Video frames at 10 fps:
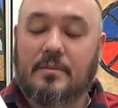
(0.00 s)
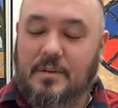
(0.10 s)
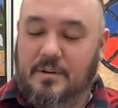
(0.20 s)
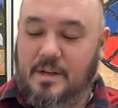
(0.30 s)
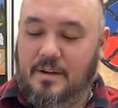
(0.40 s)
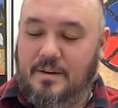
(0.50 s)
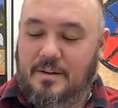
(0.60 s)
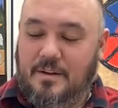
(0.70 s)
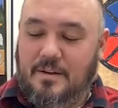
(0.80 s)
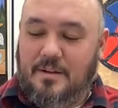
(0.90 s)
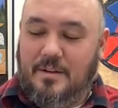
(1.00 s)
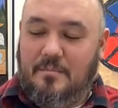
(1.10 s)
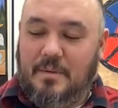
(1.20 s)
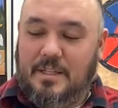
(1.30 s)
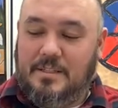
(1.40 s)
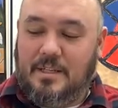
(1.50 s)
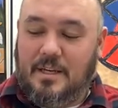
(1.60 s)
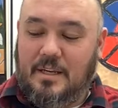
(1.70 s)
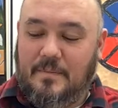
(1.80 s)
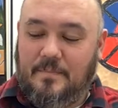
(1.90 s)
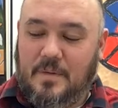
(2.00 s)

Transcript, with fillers: All right, my son.